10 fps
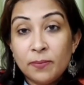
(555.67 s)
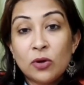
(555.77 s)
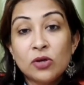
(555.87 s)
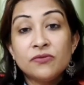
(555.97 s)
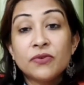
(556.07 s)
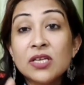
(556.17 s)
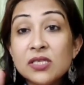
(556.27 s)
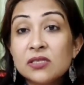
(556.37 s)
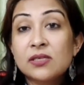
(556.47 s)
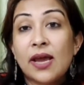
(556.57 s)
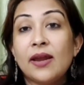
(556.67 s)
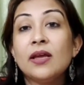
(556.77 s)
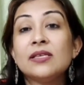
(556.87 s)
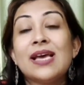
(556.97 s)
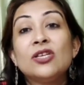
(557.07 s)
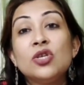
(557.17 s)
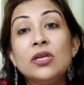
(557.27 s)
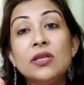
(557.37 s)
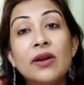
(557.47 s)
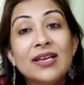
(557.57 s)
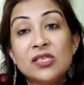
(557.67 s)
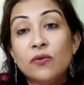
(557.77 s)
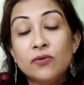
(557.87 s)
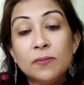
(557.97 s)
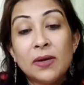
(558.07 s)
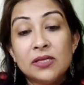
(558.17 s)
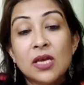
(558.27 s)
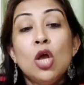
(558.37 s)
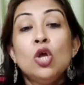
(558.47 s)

because first sign is actually the rising of the pulse.